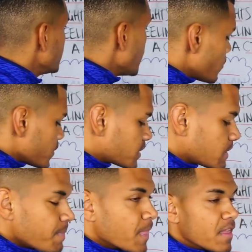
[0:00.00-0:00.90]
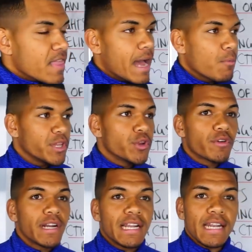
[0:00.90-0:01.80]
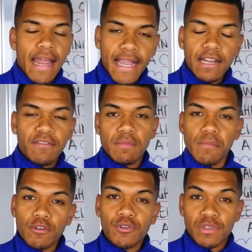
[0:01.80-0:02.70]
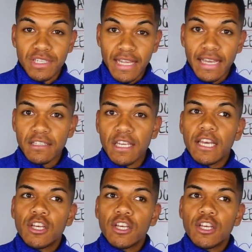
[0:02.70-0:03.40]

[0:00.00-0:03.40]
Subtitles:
you noticed that when you're in a negative emotional state,